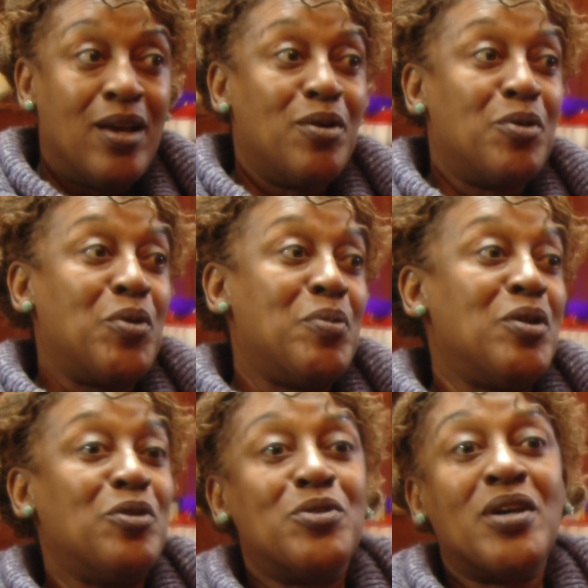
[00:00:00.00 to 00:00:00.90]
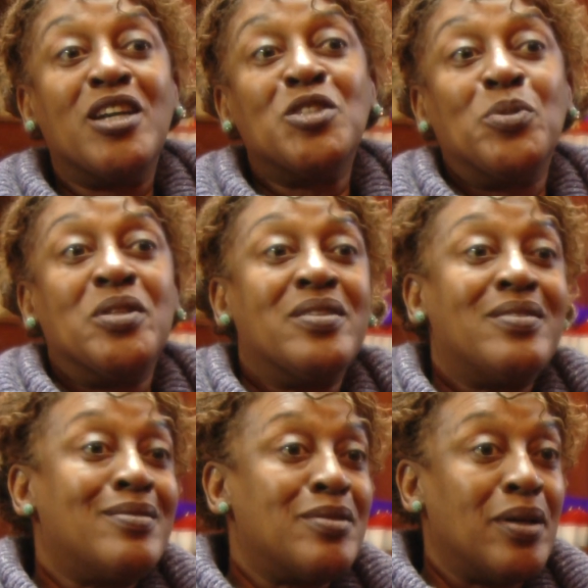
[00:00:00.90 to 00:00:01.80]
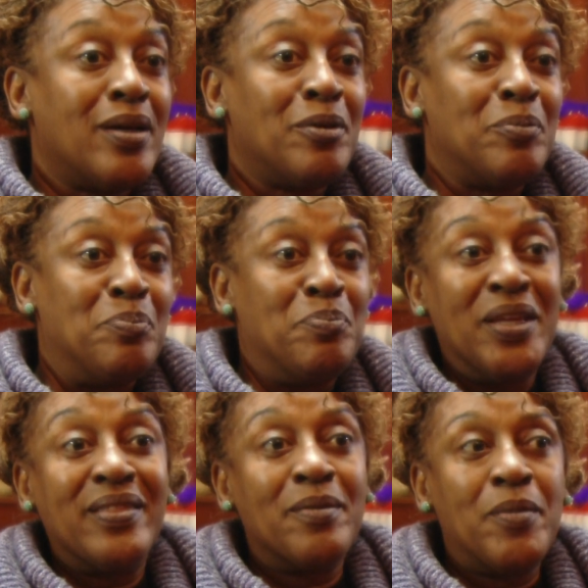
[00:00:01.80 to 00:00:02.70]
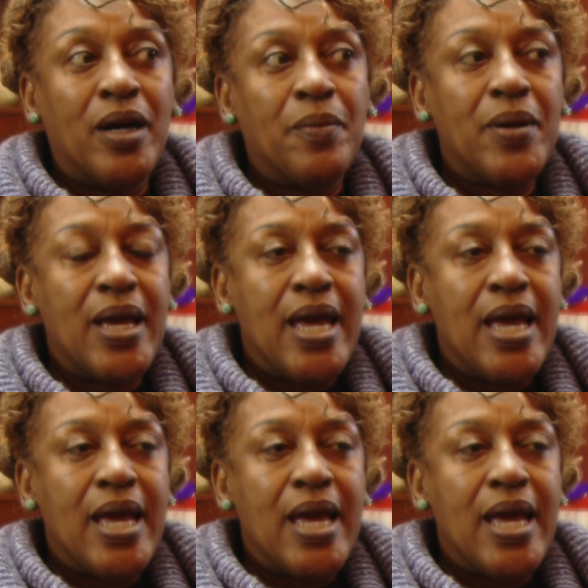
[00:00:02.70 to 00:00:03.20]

or women whose husbands beat them up.